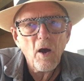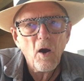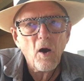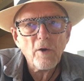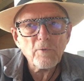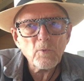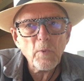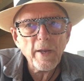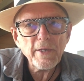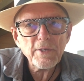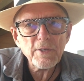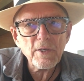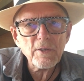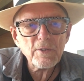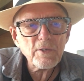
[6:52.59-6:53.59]
on
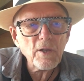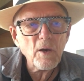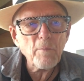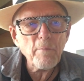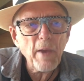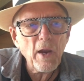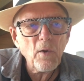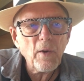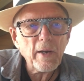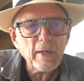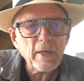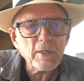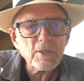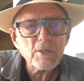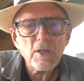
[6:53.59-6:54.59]
racist
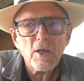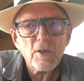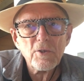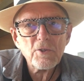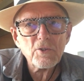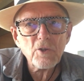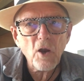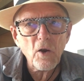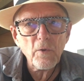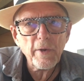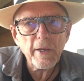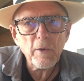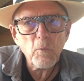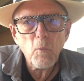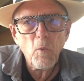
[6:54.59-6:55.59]
America's
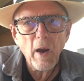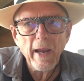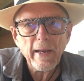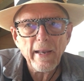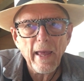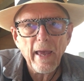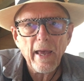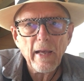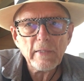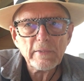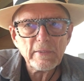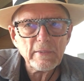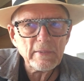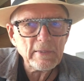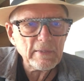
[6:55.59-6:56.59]
sorry white ass."